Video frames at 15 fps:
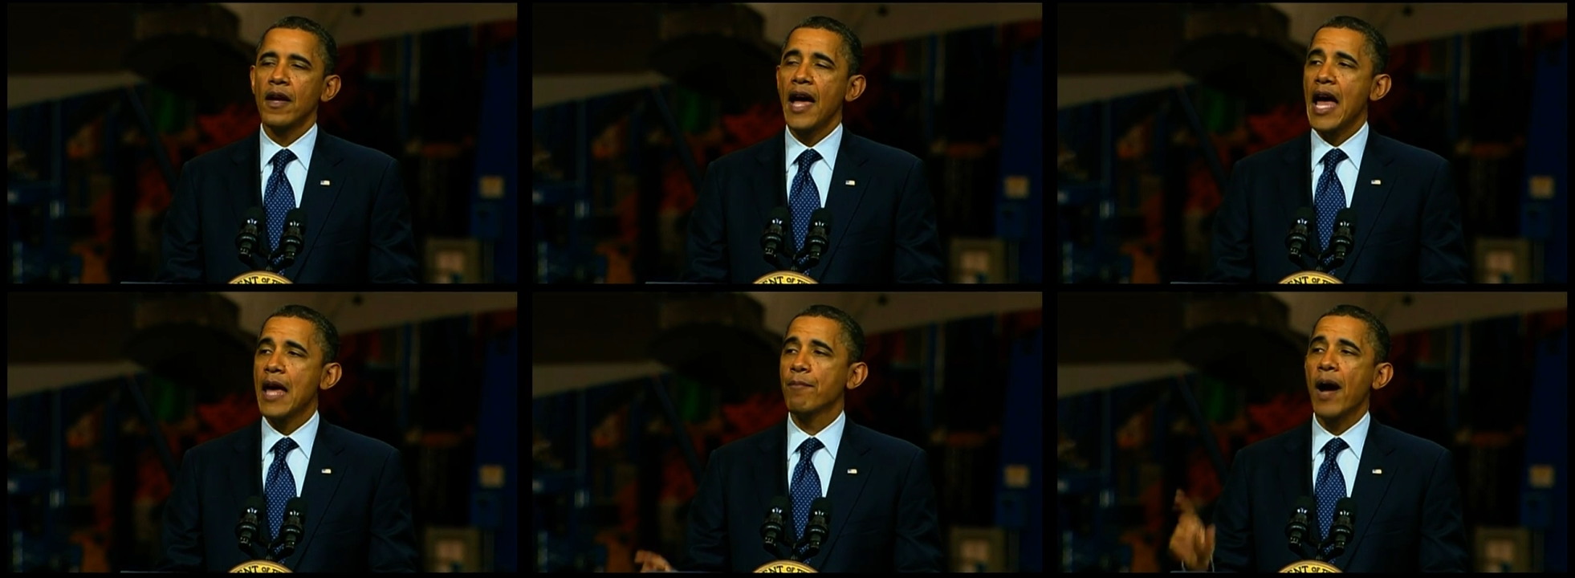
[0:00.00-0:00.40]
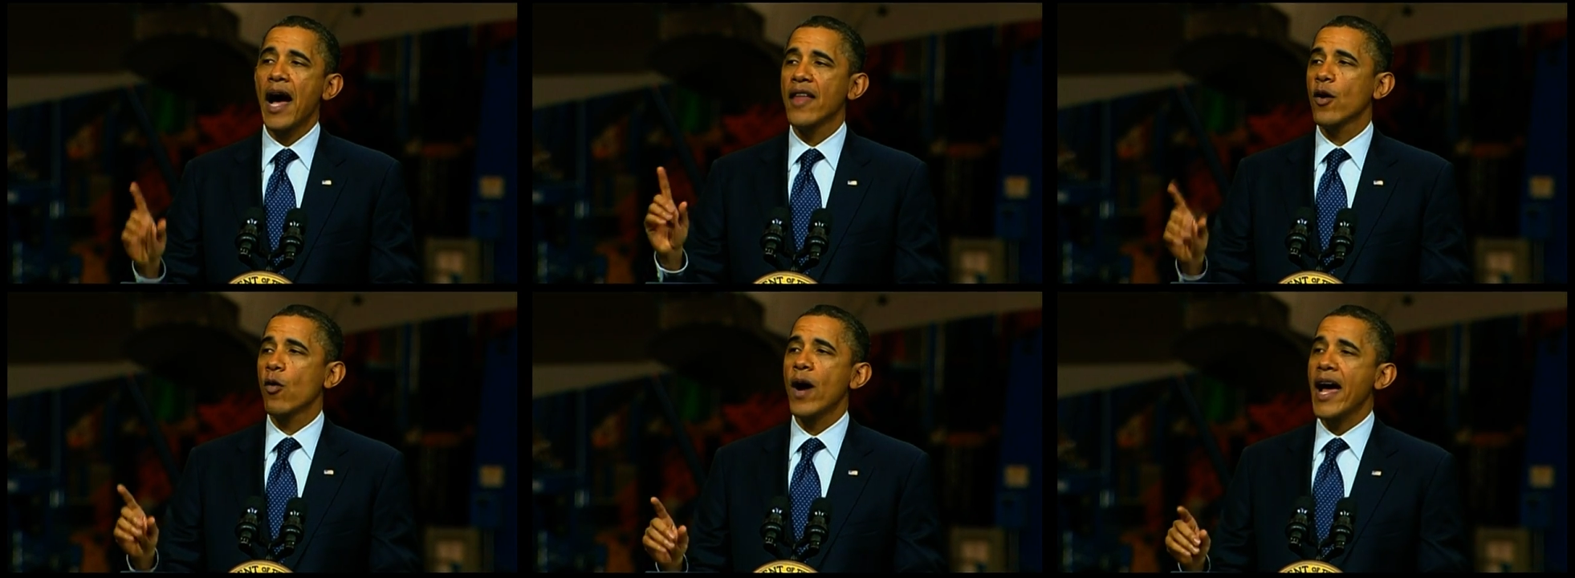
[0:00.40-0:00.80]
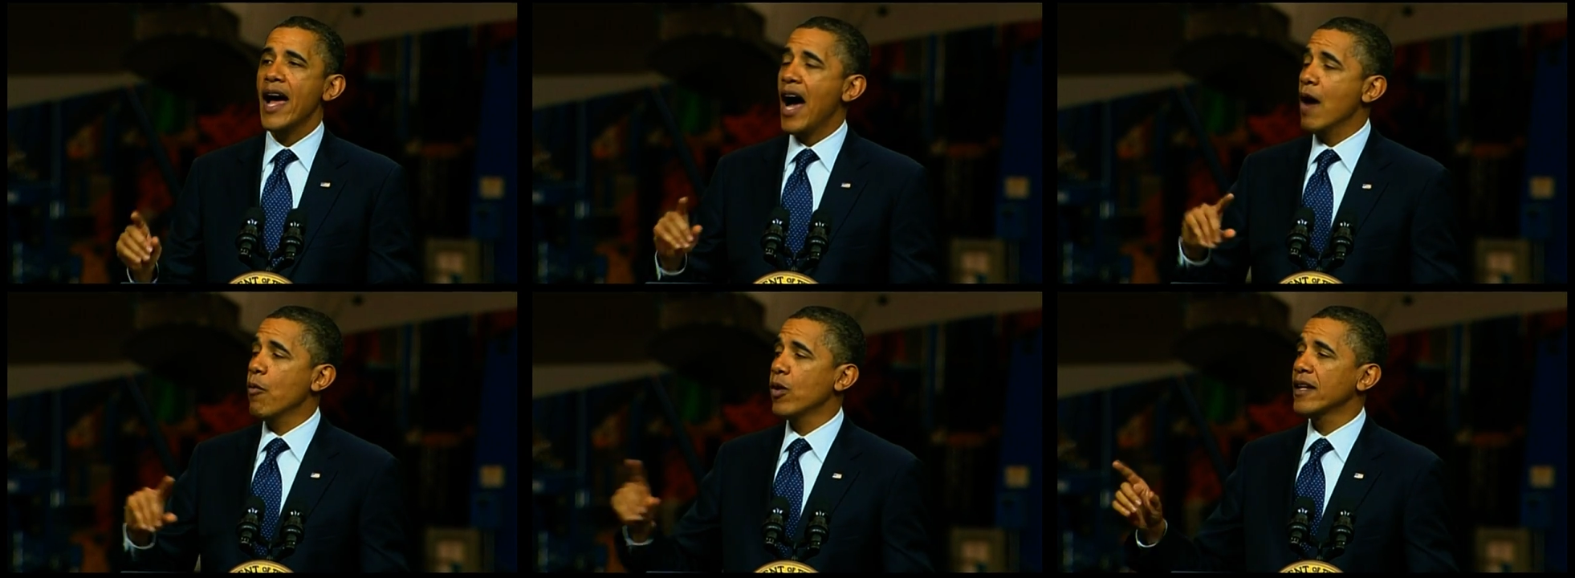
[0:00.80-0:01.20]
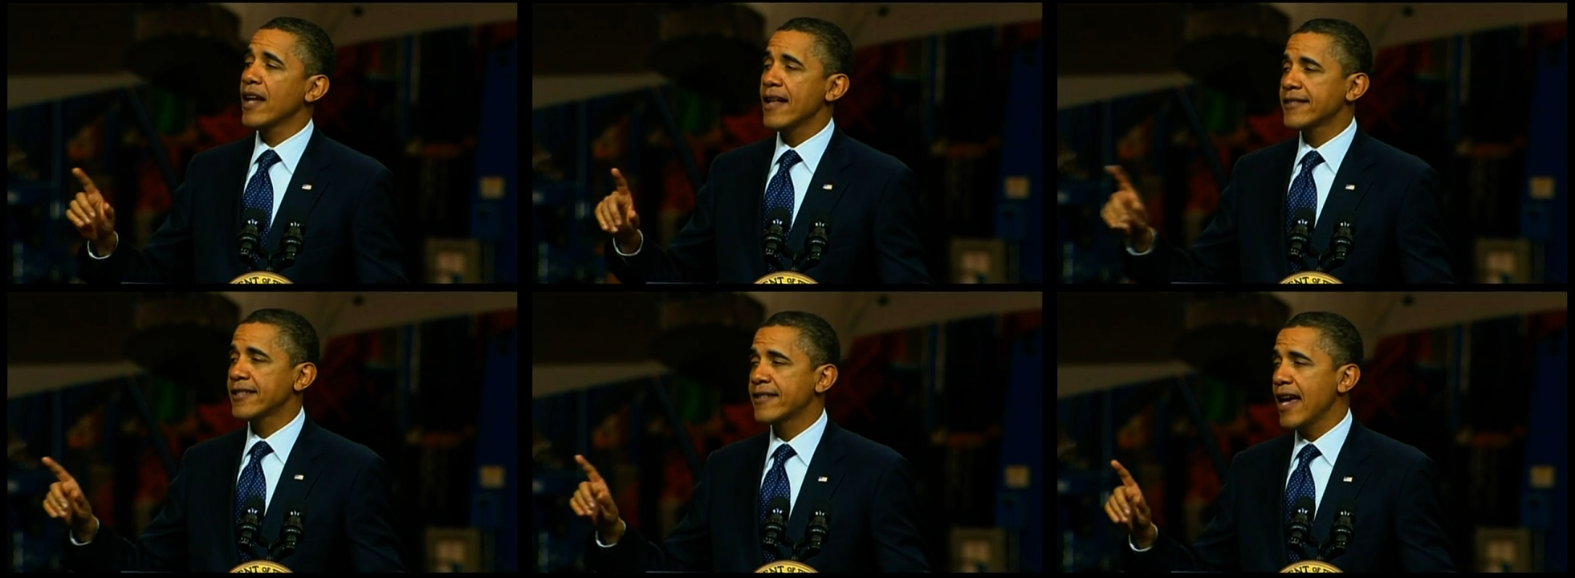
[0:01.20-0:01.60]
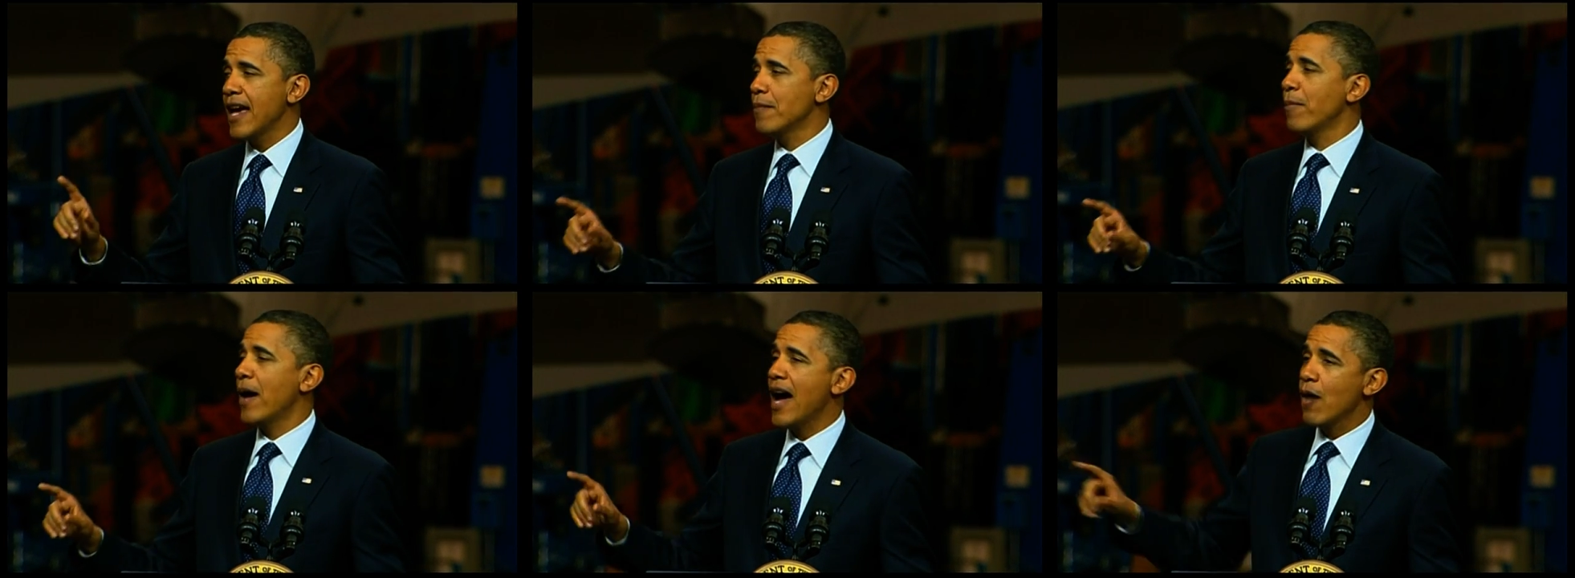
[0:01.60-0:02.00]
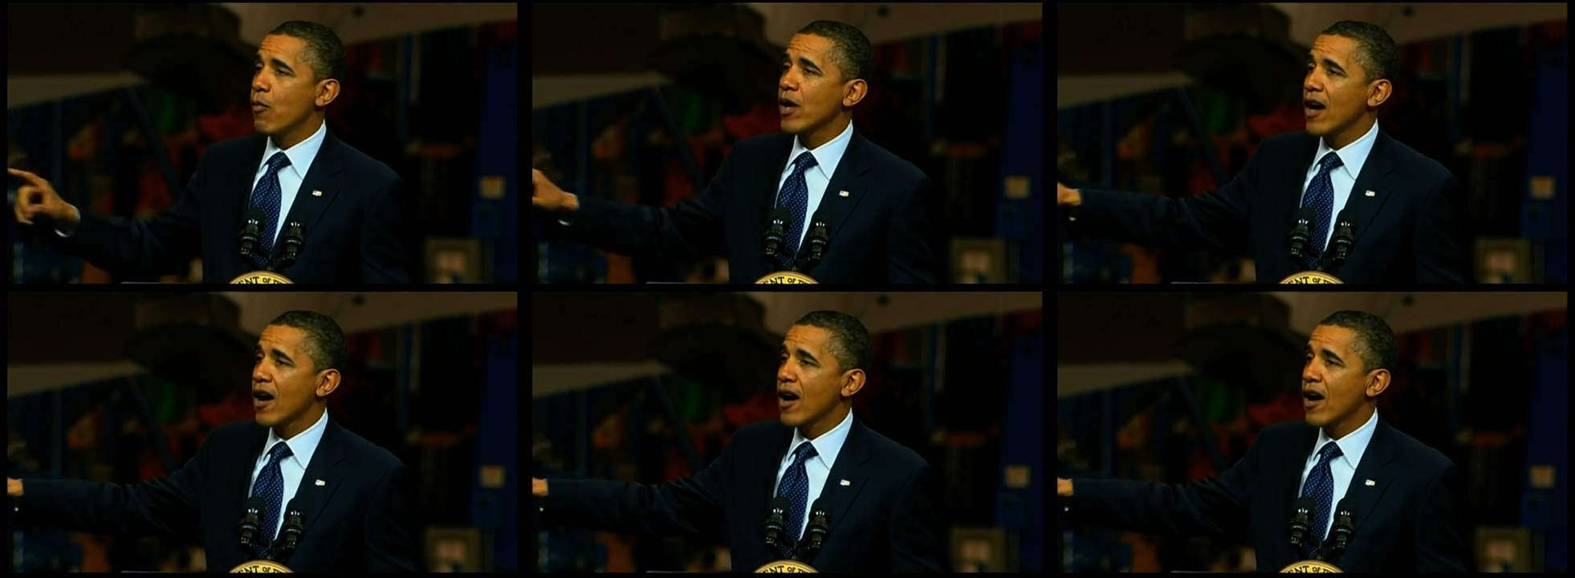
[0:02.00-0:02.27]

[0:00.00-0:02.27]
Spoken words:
And by the way, I will not stand by when